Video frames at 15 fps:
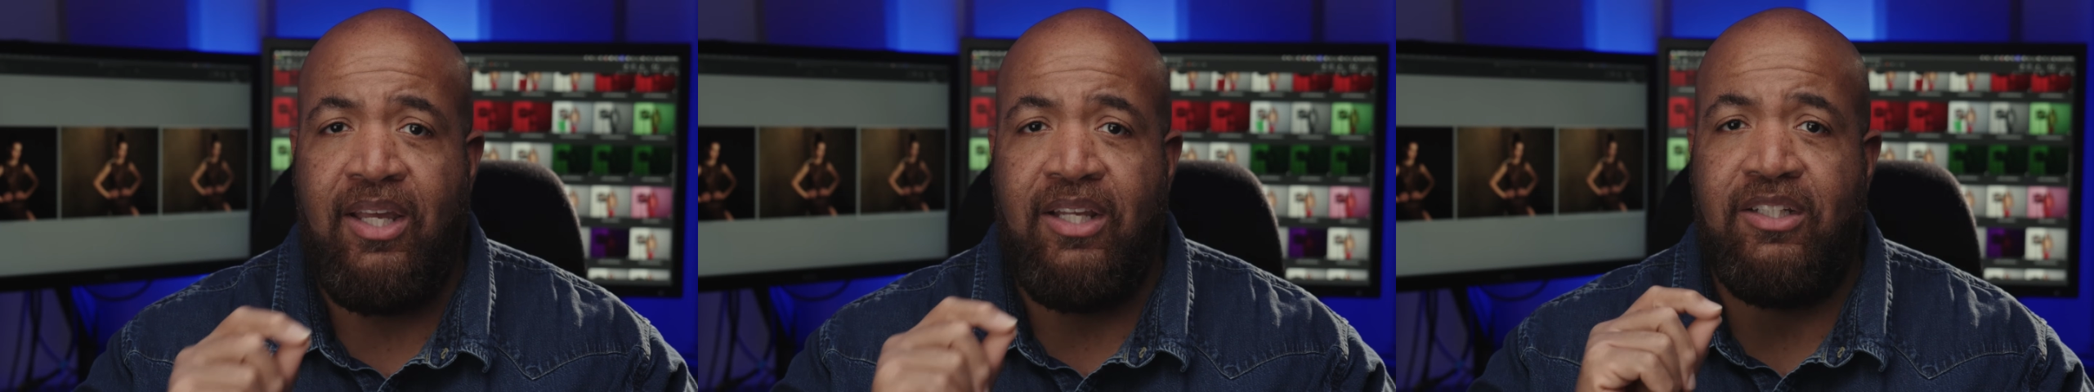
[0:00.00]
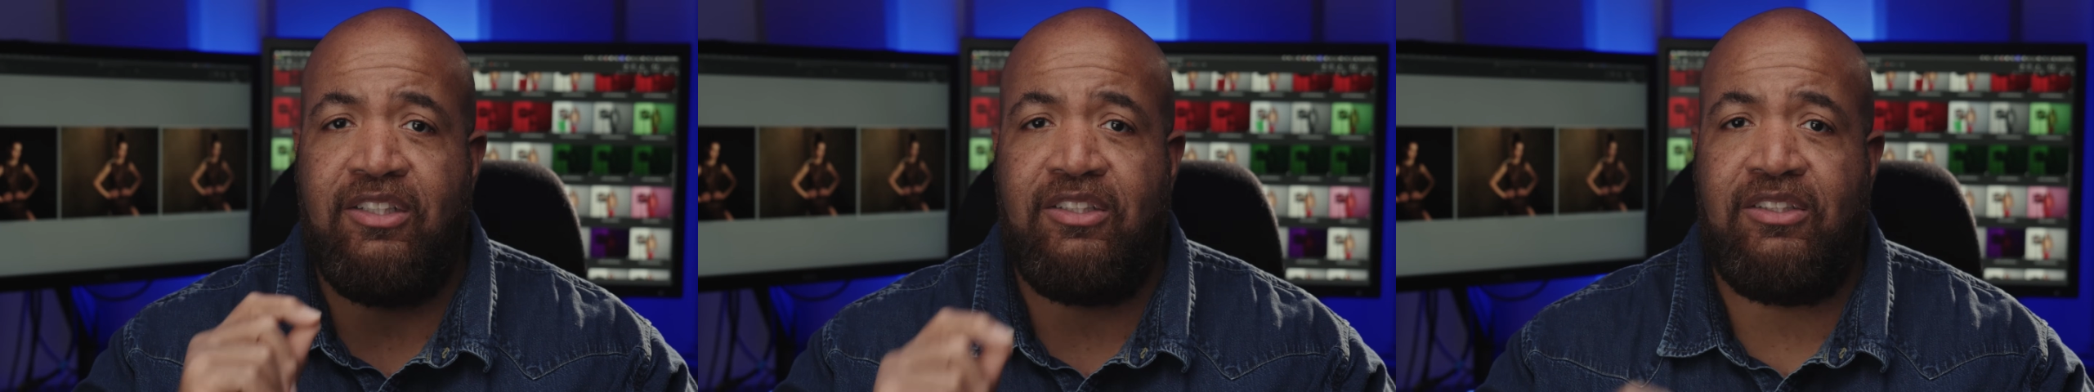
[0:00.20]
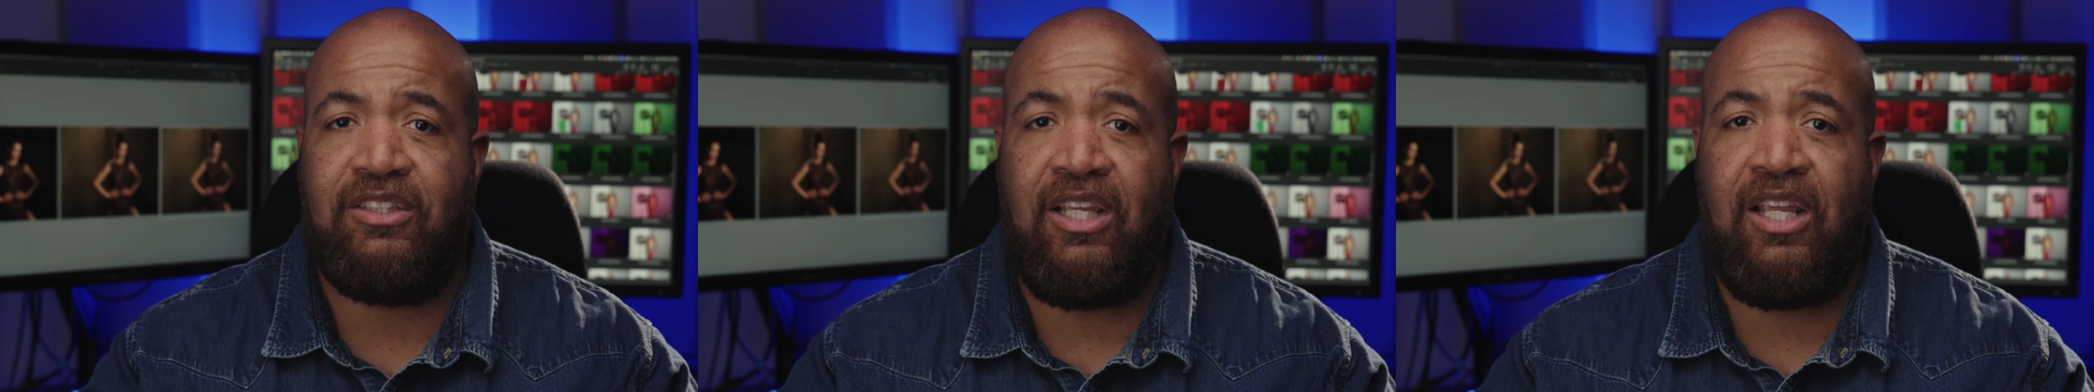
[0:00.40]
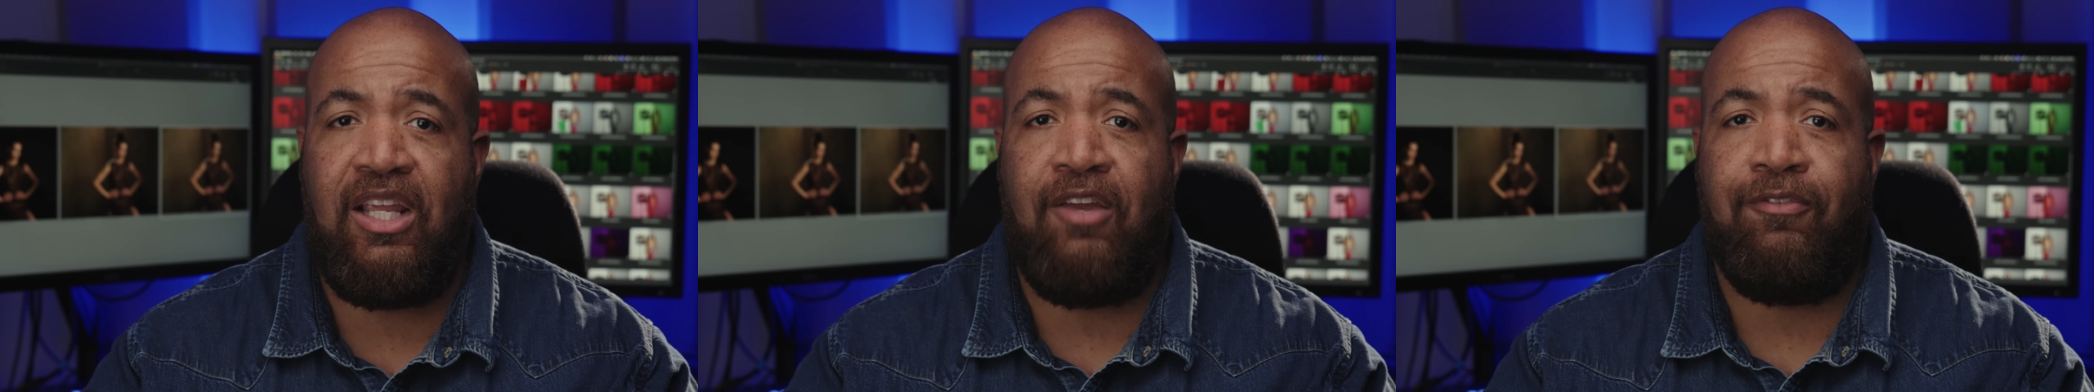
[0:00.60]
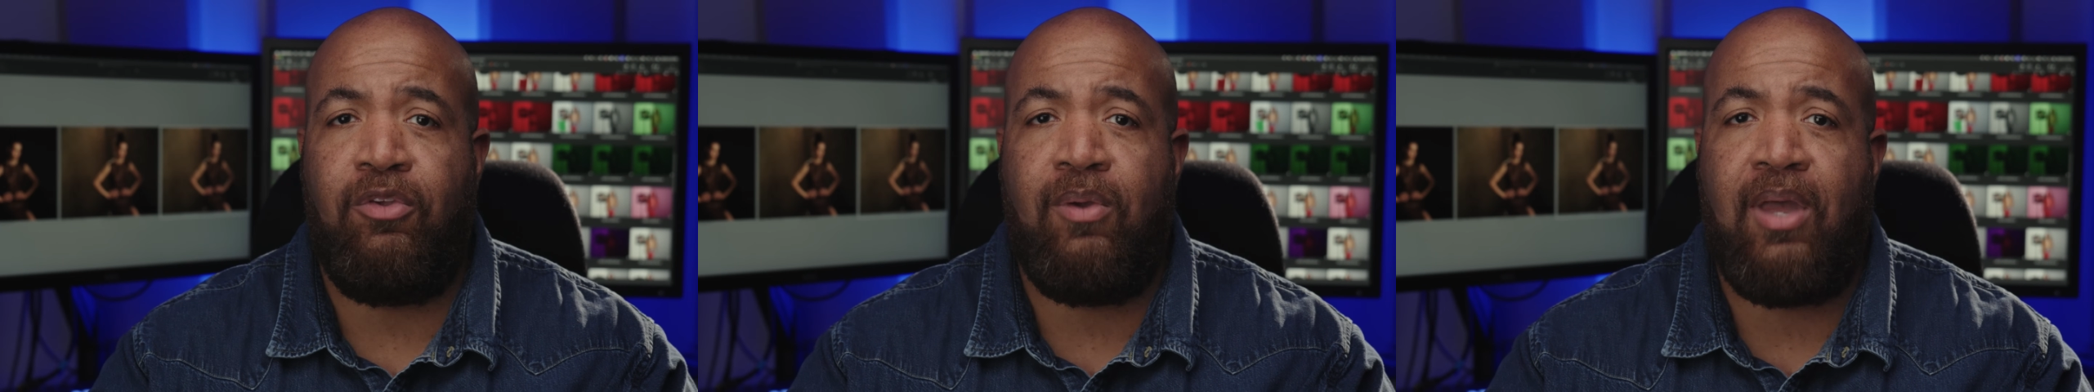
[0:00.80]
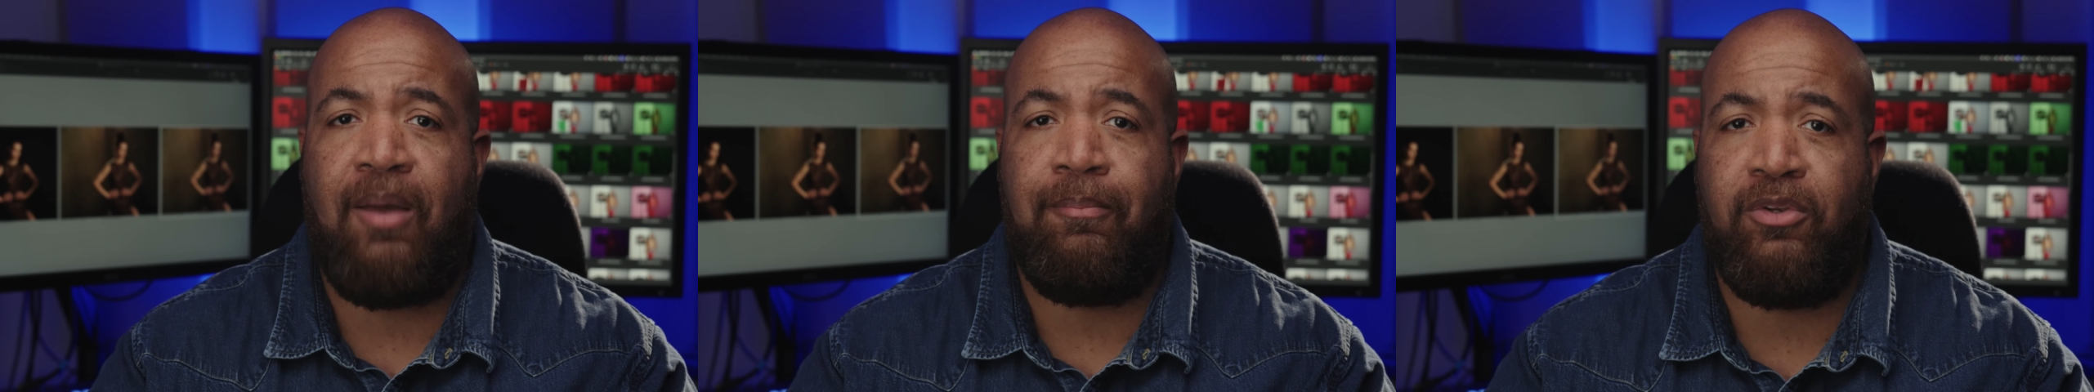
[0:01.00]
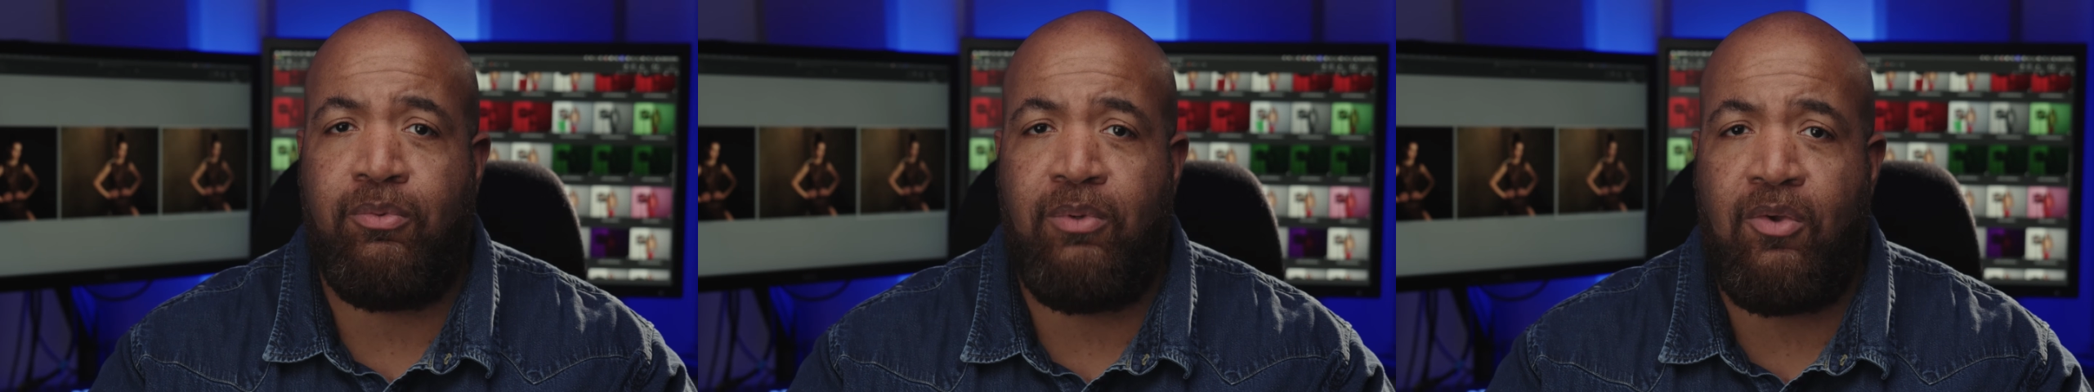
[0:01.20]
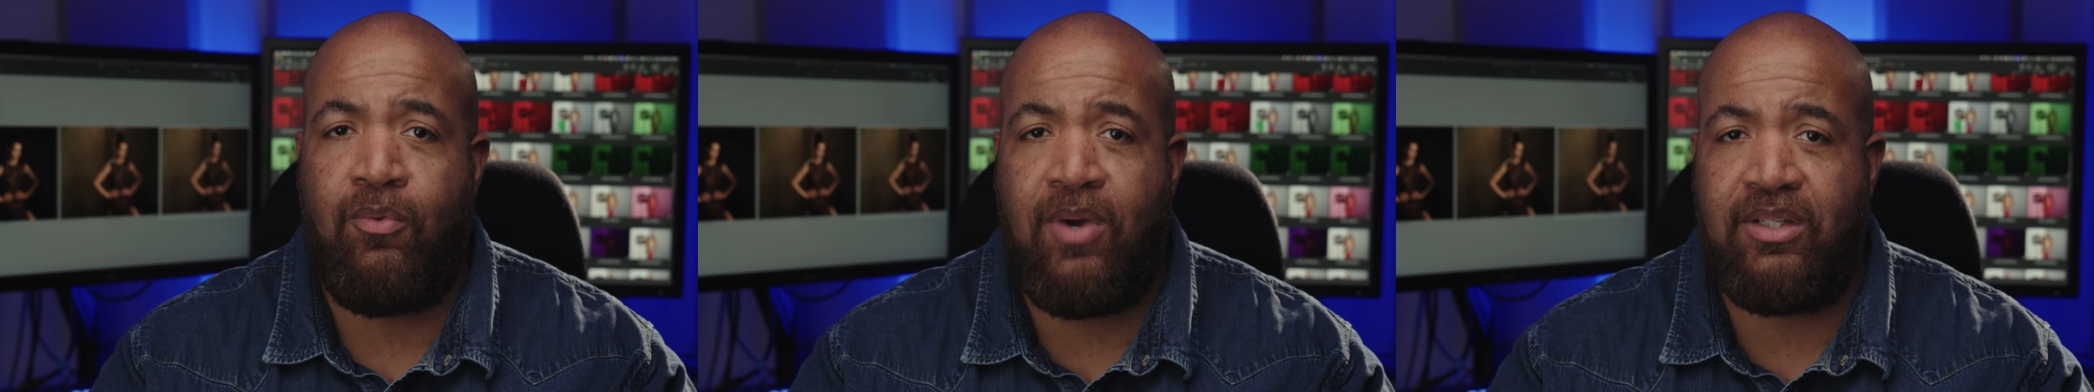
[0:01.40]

to see if you got between